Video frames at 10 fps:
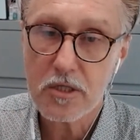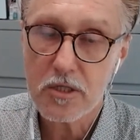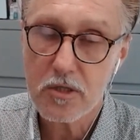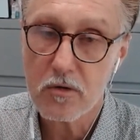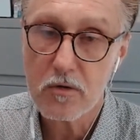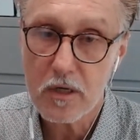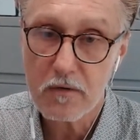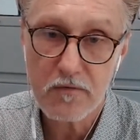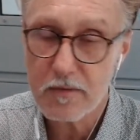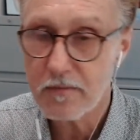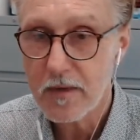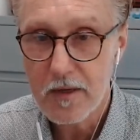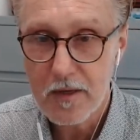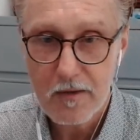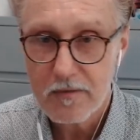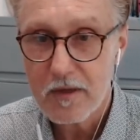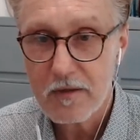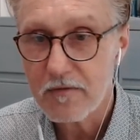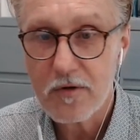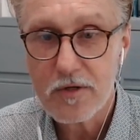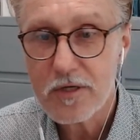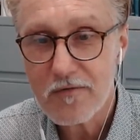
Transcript: Just learning from the diversity